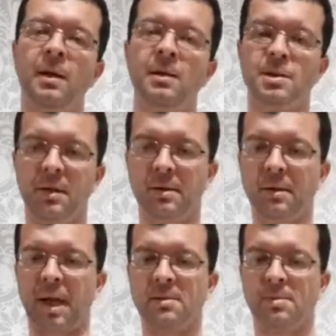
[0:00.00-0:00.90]
Jesus
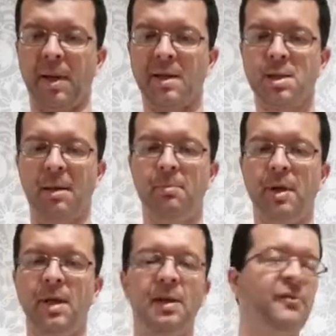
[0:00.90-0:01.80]
came to be our
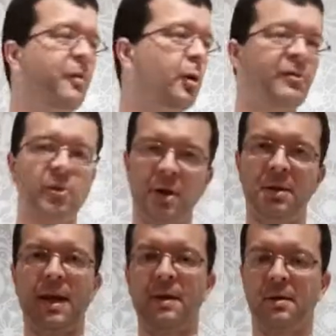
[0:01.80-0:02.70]
champion. He fought for us
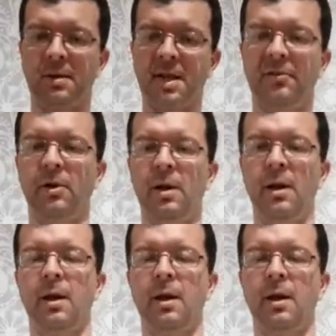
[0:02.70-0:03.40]
against the devil,